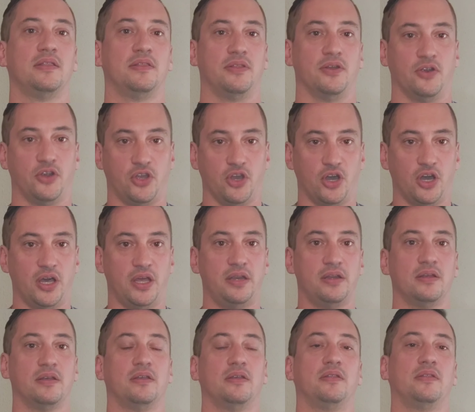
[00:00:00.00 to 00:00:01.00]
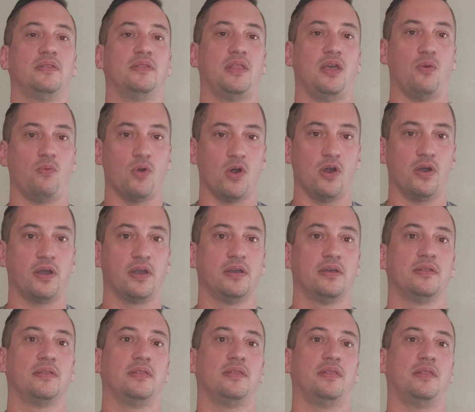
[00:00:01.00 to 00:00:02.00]
They're good, they work,
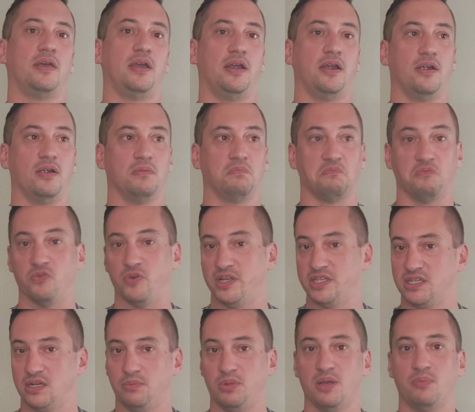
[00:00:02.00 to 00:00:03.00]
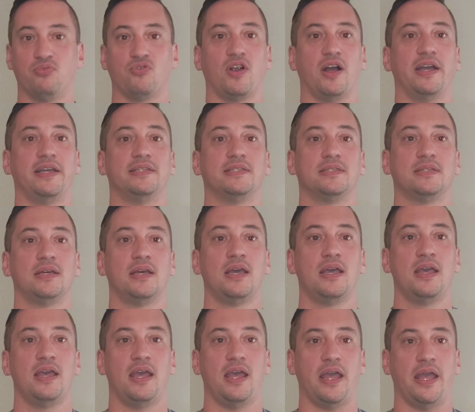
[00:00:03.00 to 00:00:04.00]
they're reasonably priced,
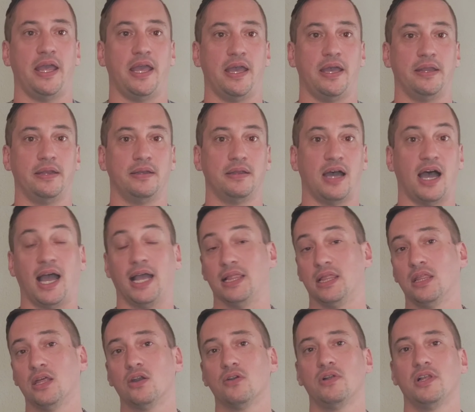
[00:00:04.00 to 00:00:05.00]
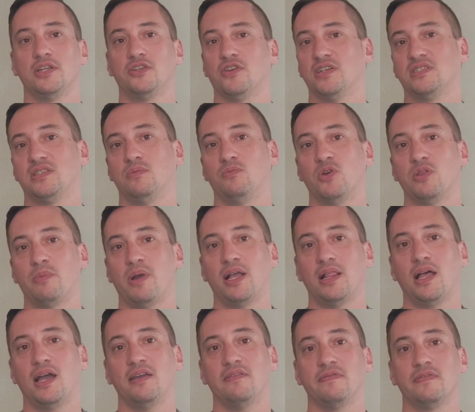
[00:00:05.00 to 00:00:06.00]
and I literally trust them with my
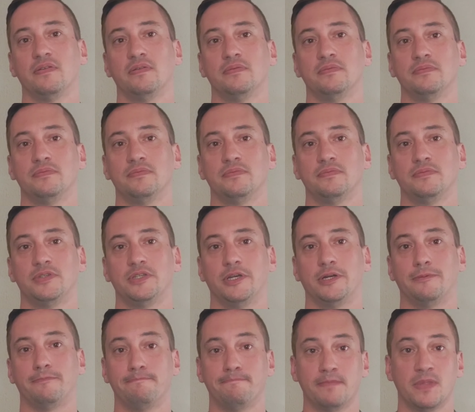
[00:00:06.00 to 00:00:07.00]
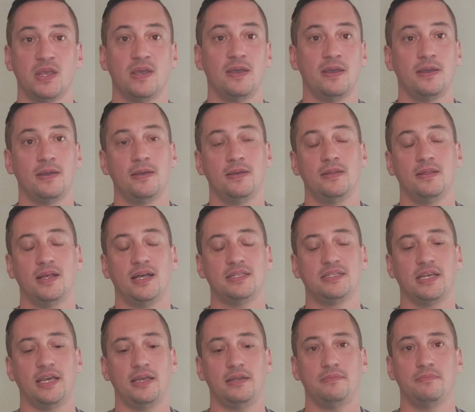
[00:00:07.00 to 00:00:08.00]
life. So
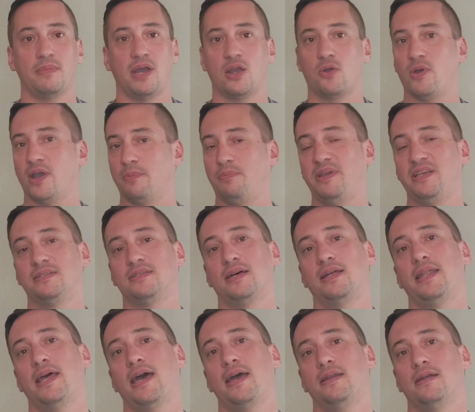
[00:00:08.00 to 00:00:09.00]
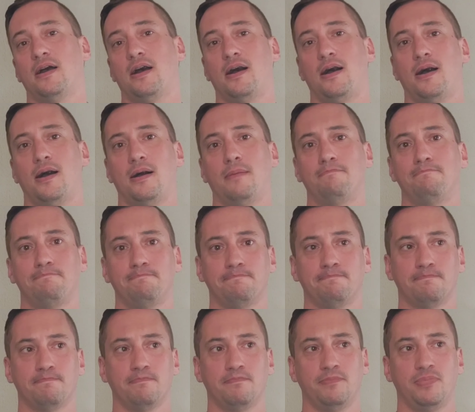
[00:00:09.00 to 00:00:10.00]
that's it, my quick piece on that.
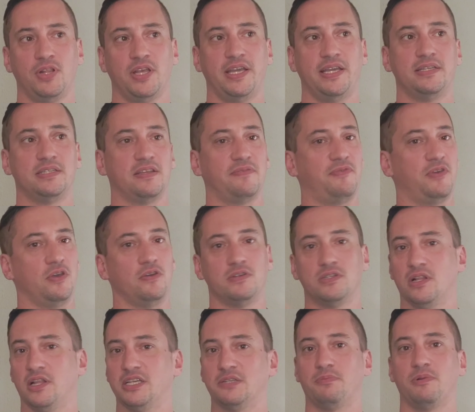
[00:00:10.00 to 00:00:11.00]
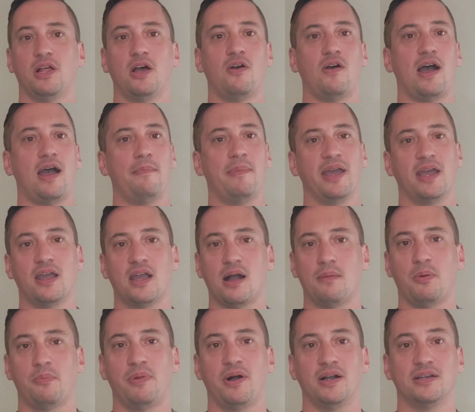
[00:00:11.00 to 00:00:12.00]
Please, if you use the links below, I make a
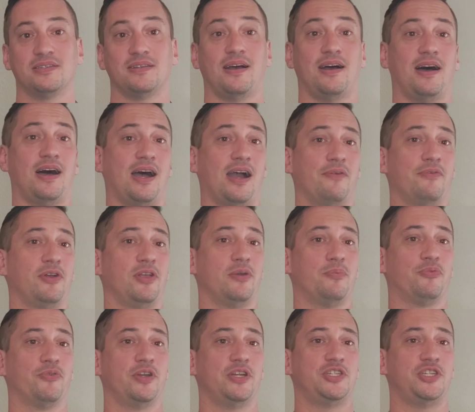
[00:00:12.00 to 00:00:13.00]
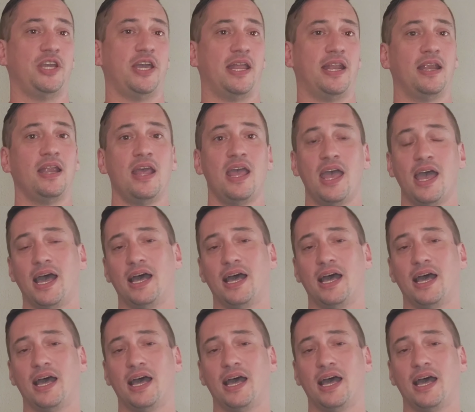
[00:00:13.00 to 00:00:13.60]
couple bucks. I really appreciate it.